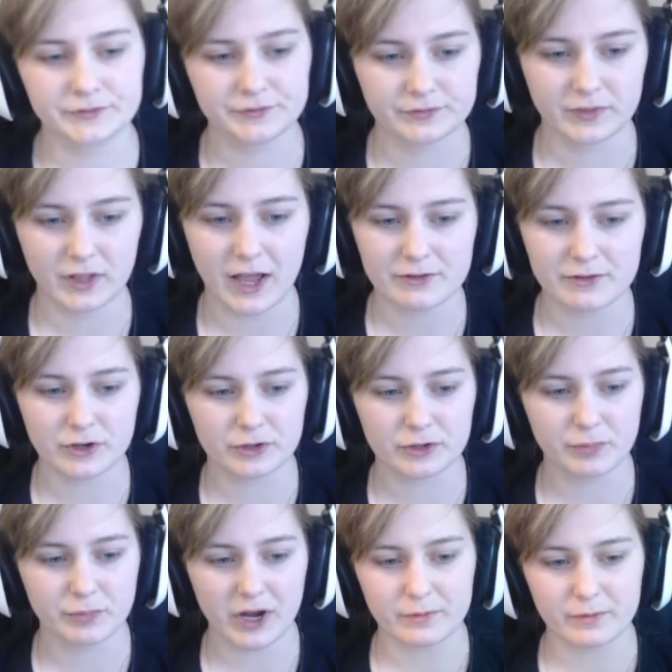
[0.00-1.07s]
Livestock
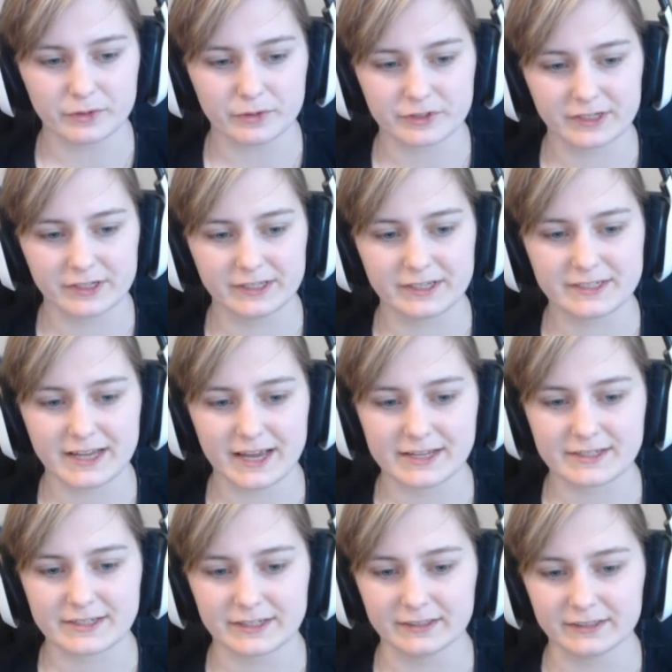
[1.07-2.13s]
and Bibles. Lily
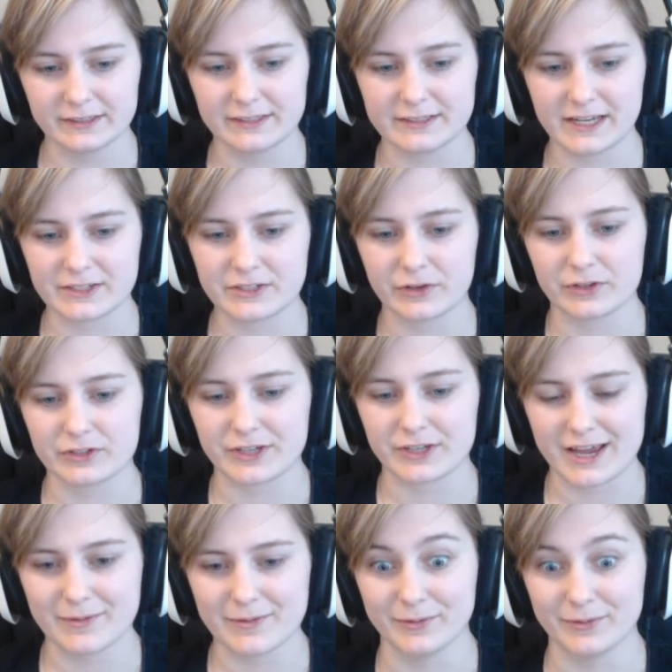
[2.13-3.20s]
dancing on the
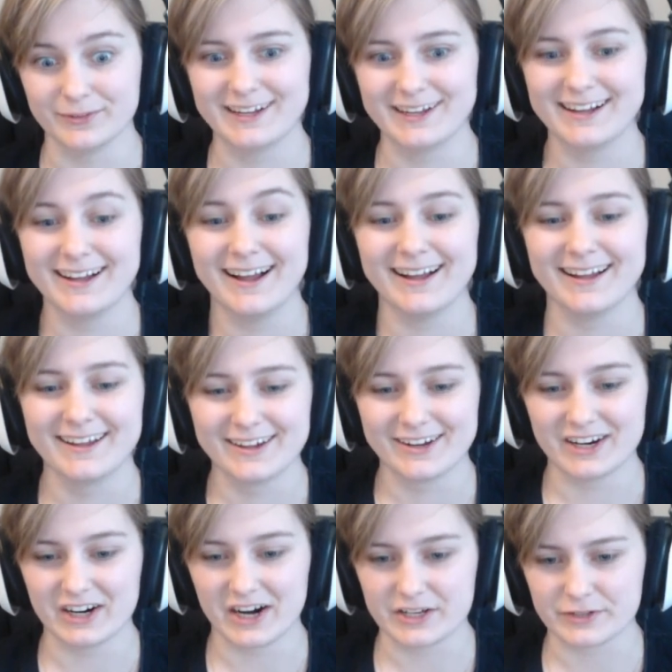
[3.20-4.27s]
table.
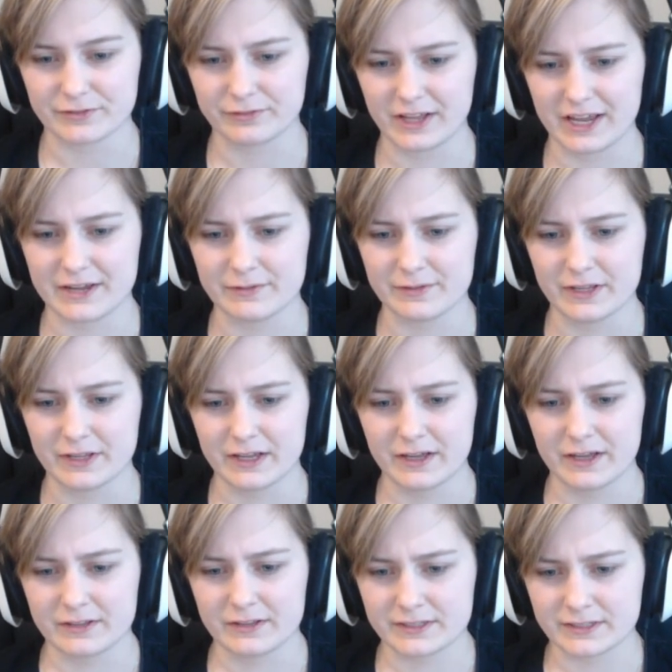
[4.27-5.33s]
Her eyes aflame.
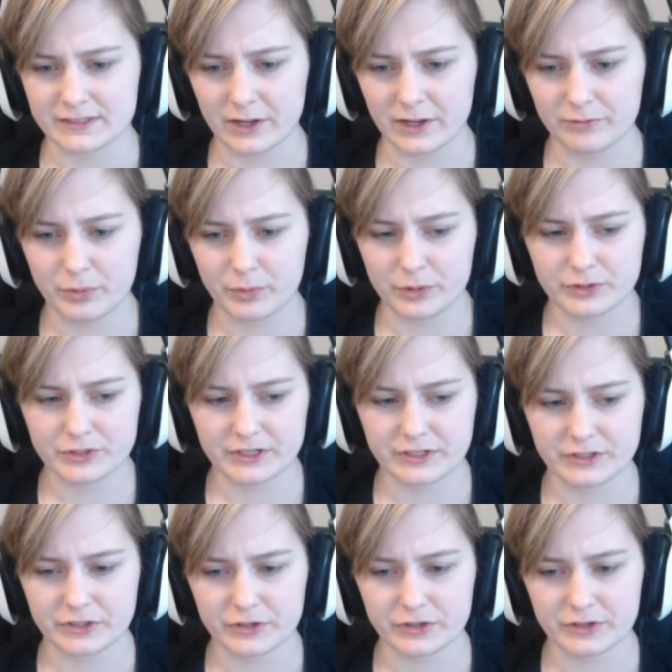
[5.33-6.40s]
This love burnt
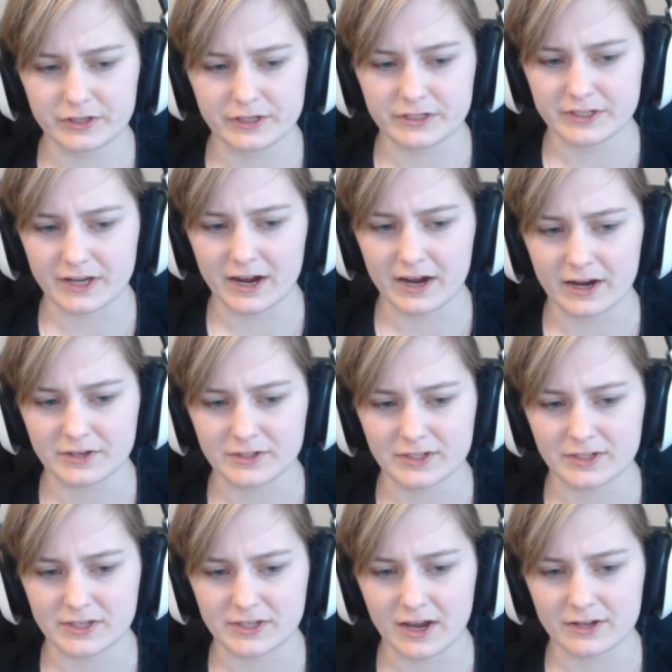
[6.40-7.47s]
into his heart
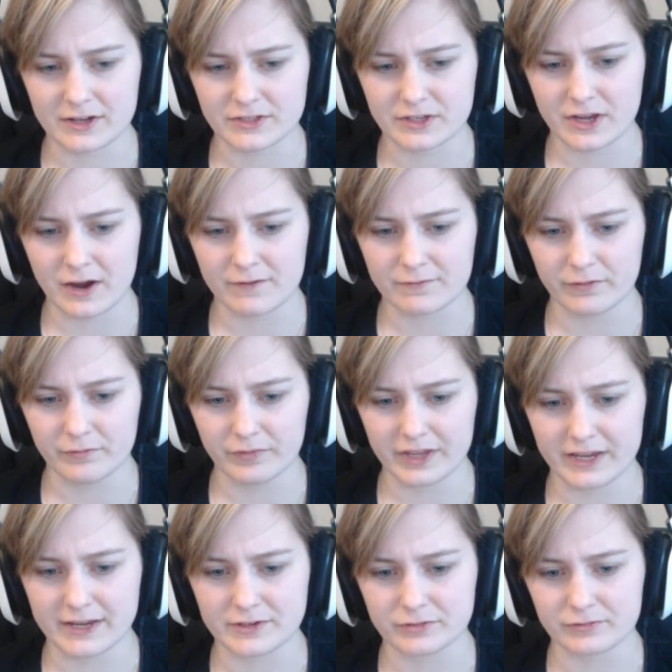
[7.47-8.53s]
scarred from the
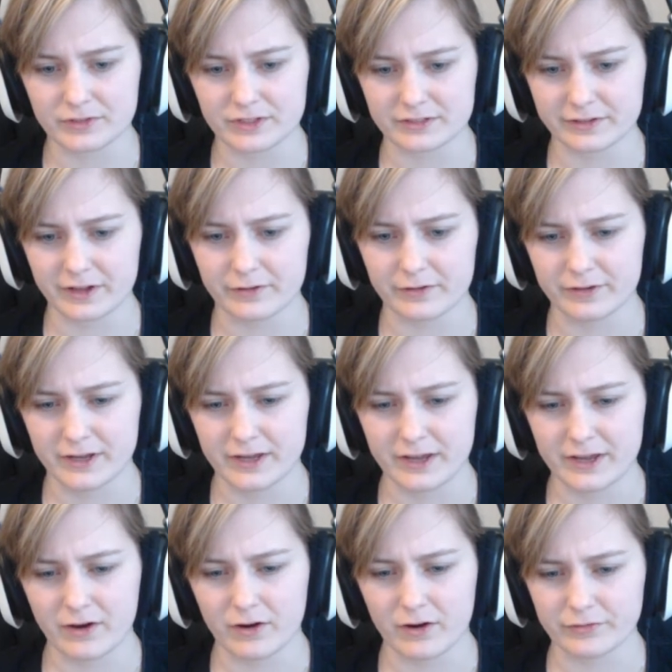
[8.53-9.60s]
heat of this love,
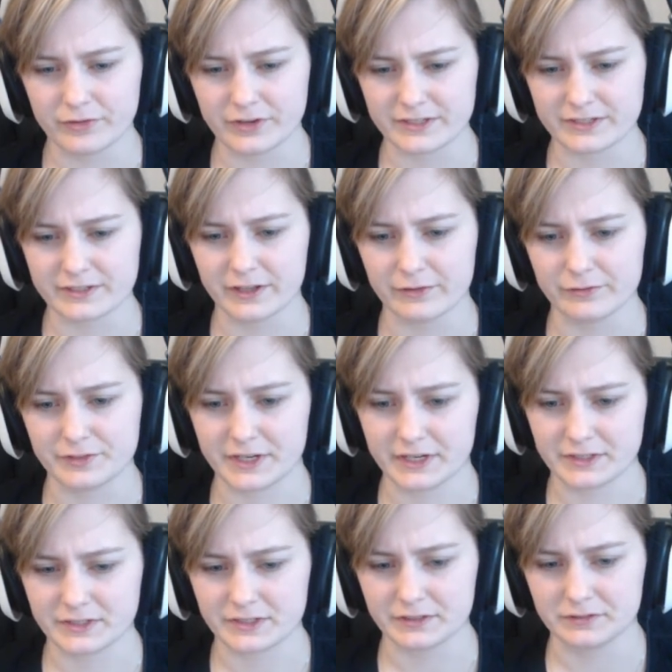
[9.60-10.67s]
of his love
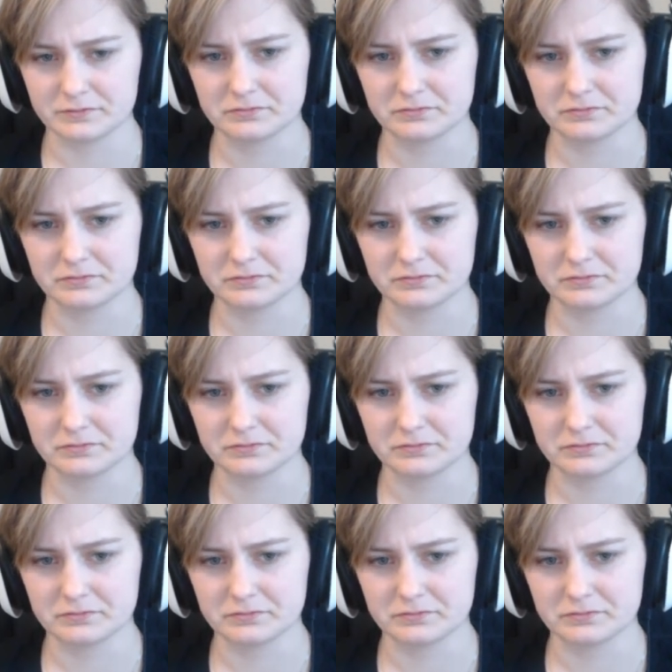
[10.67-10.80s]
dancing.